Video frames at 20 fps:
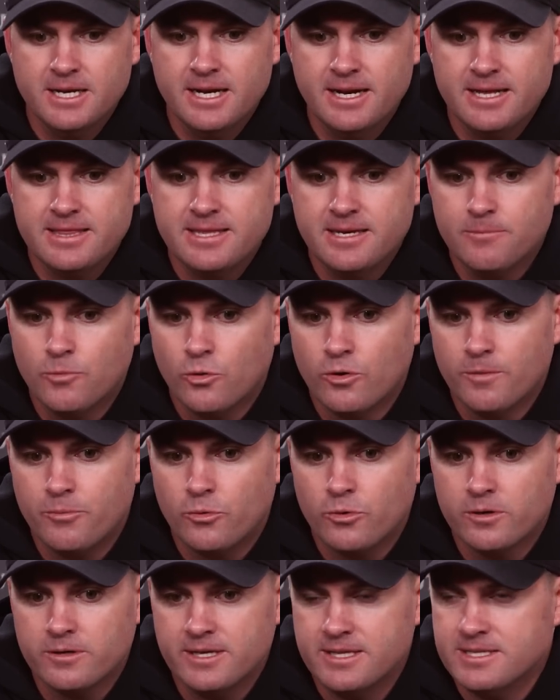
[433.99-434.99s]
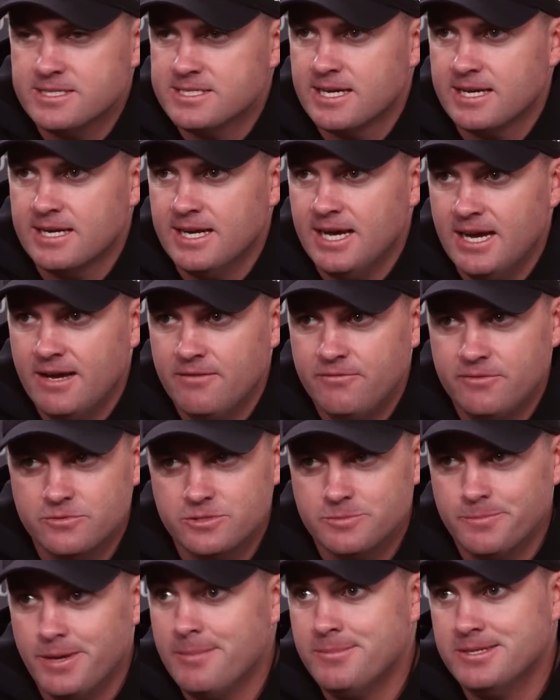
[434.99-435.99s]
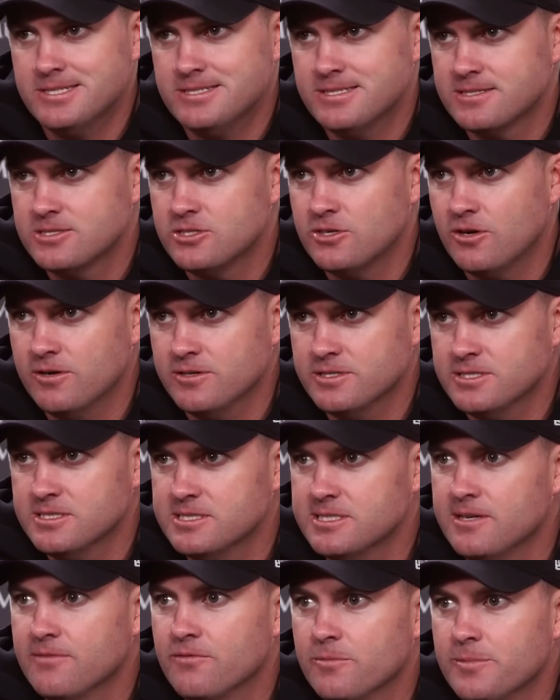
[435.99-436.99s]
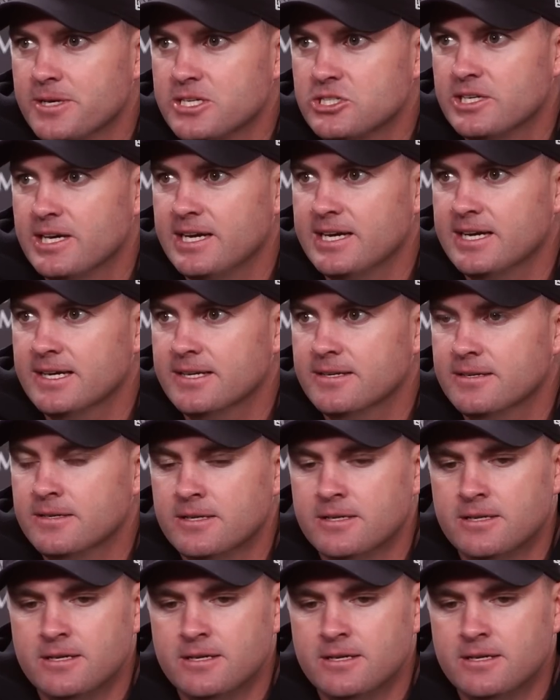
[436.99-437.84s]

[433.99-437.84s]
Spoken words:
And I think more importantly in the second half, it was maybe 6 yards is the information I had.